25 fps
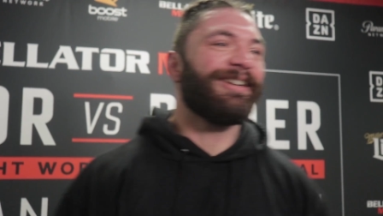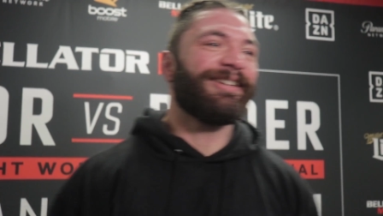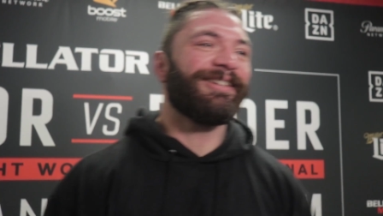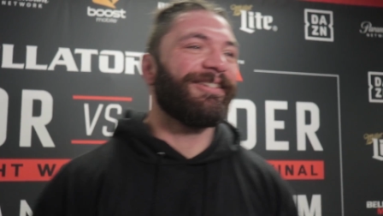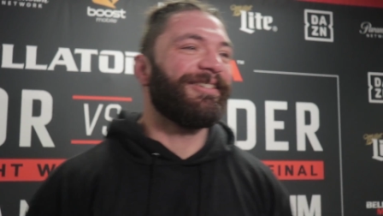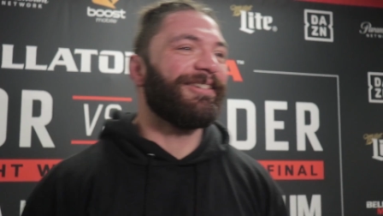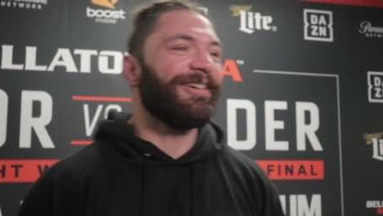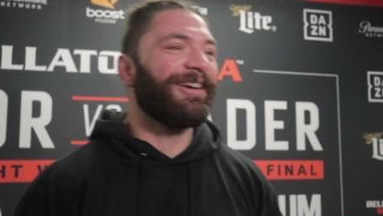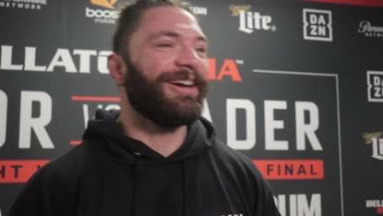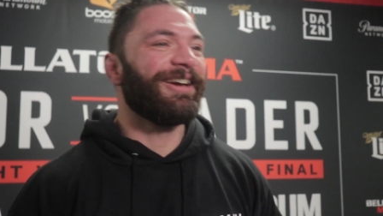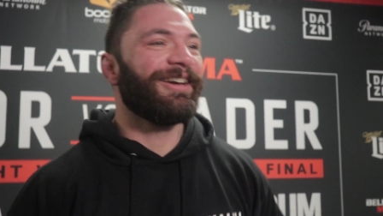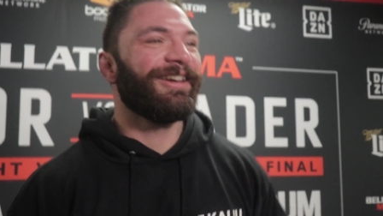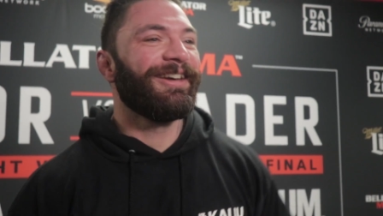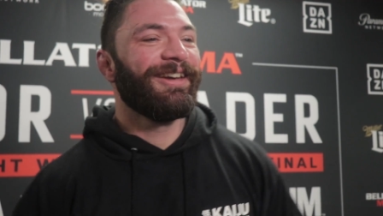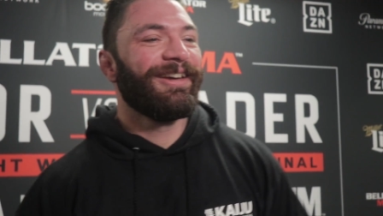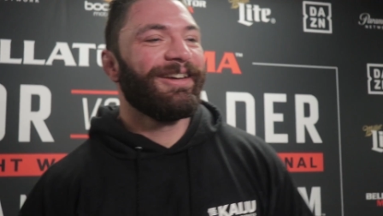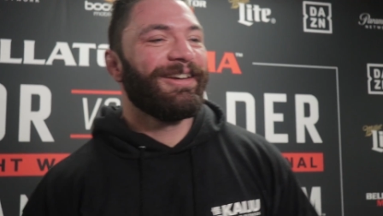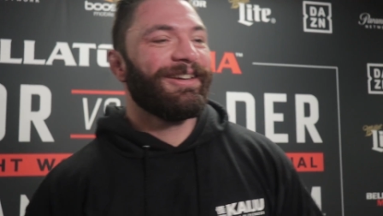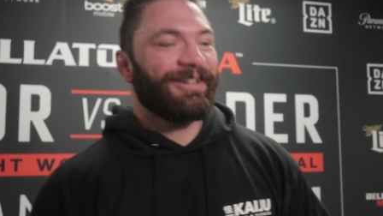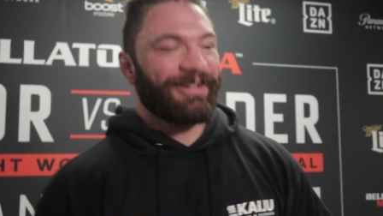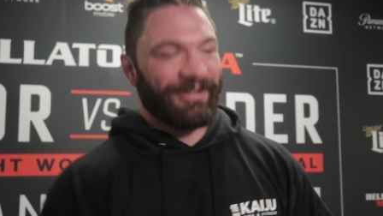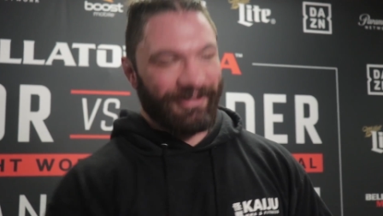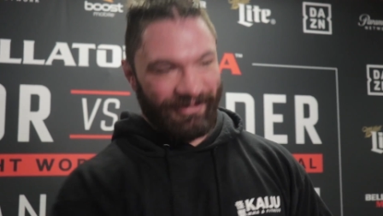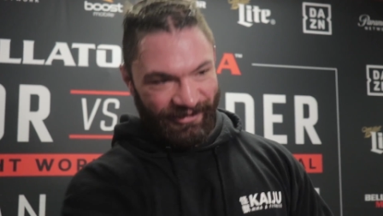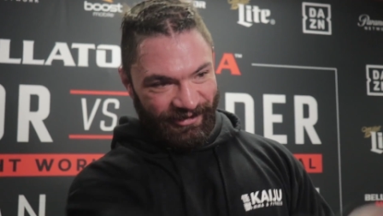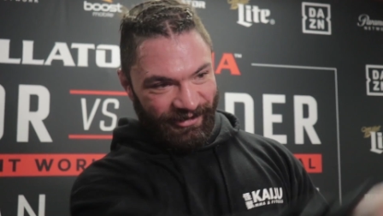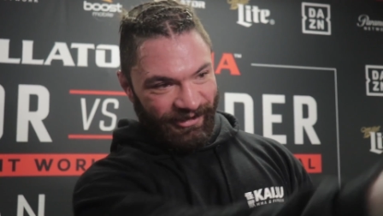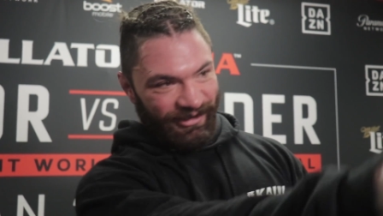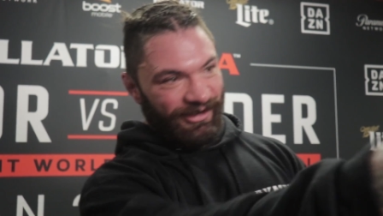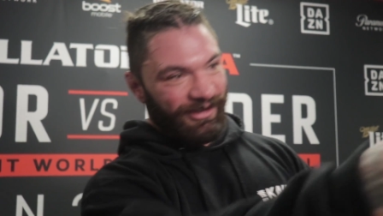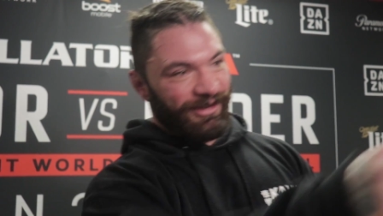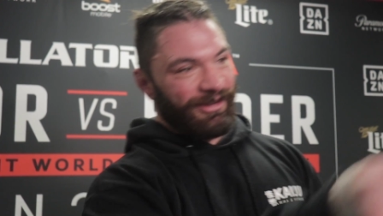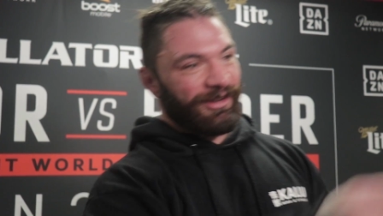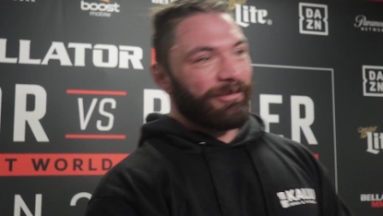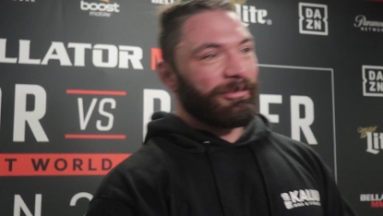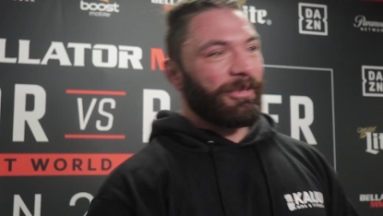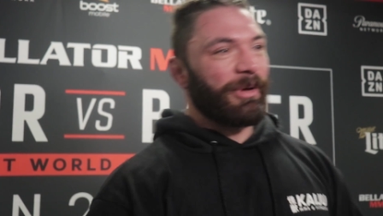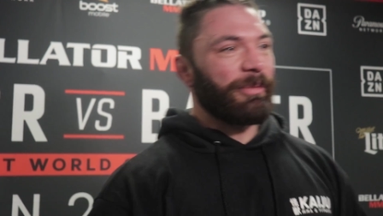no way.
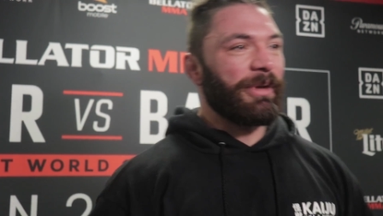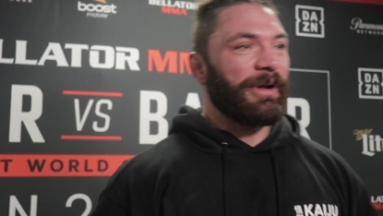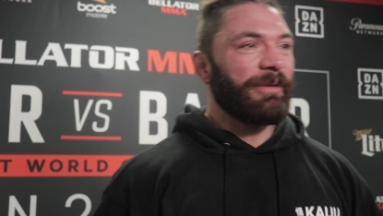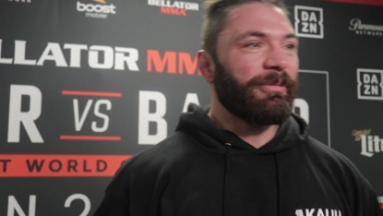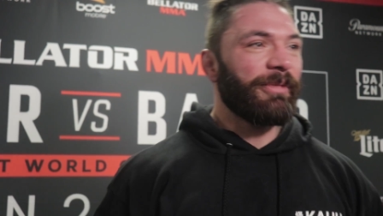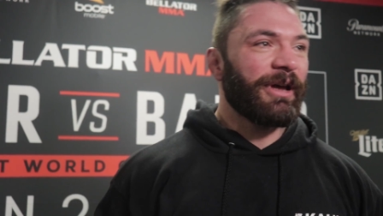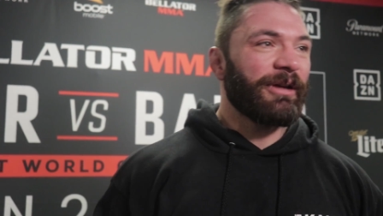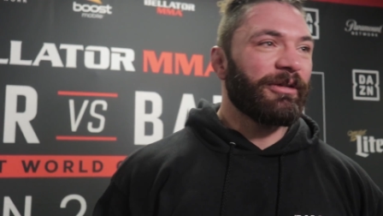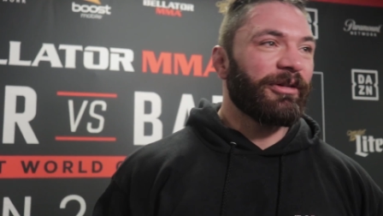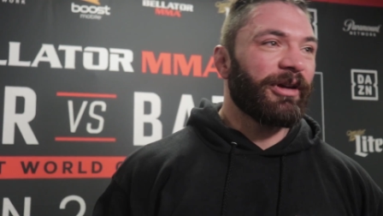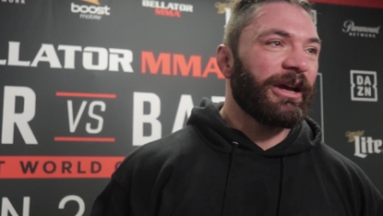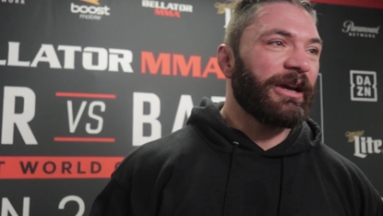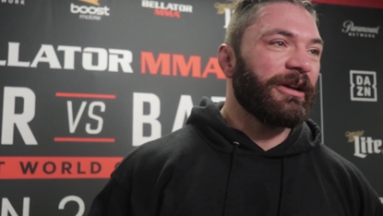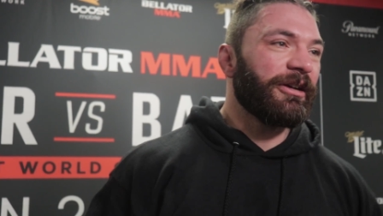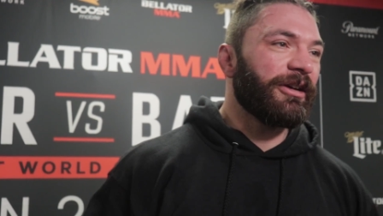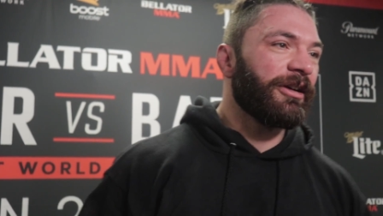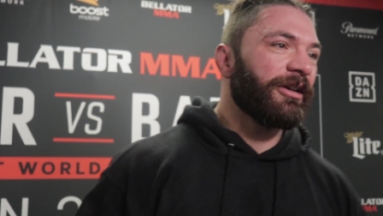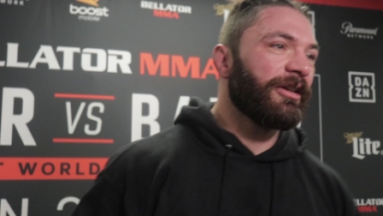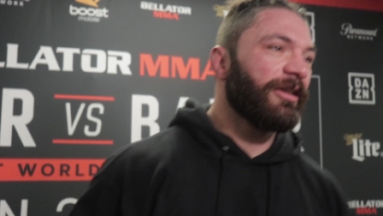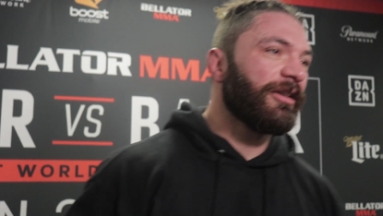My main man right here.